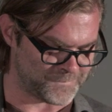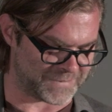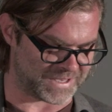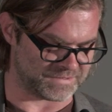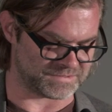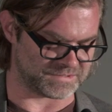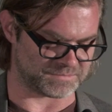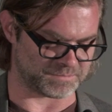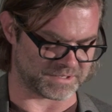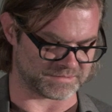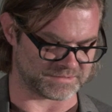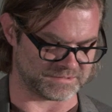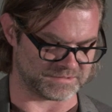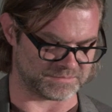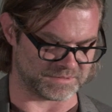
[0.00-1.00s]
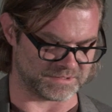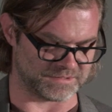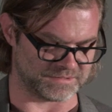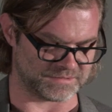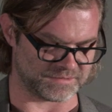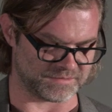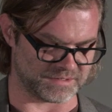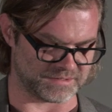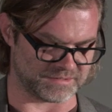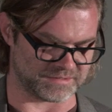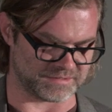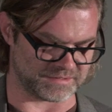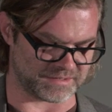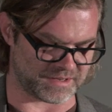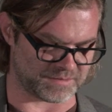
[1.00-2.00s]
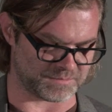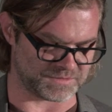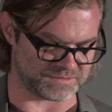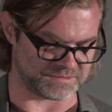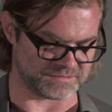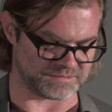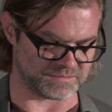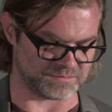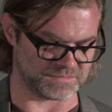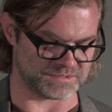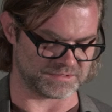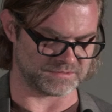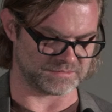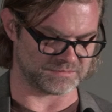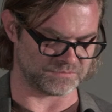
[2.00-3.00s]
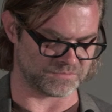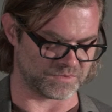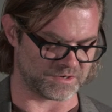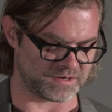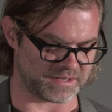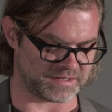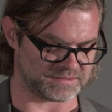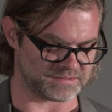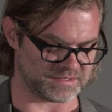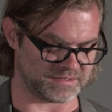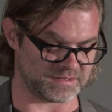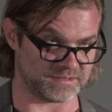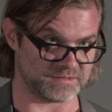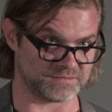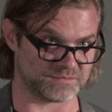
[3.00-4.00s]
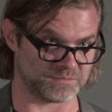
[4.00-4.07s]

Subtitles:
ACES Proxy has been integrated into camera systems and raw SDKs